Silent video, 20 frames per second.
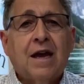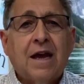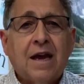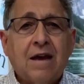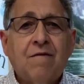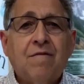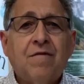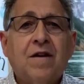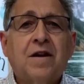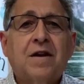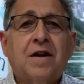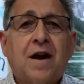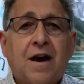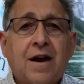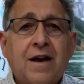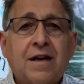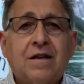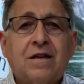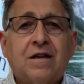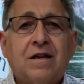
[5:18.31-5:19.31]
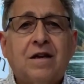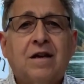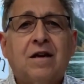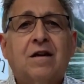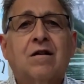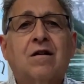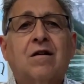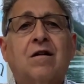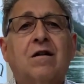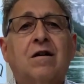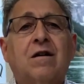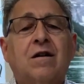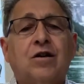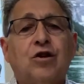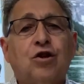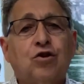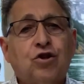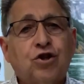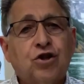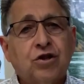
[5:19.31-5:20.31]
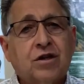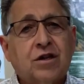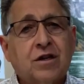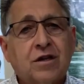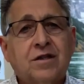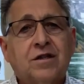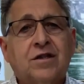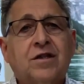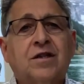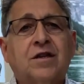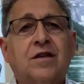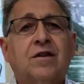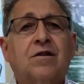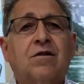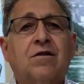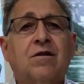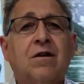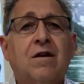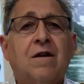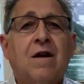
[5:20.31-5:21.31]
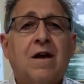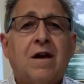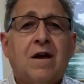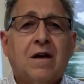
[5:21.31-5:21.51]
in the 9th year, you should consider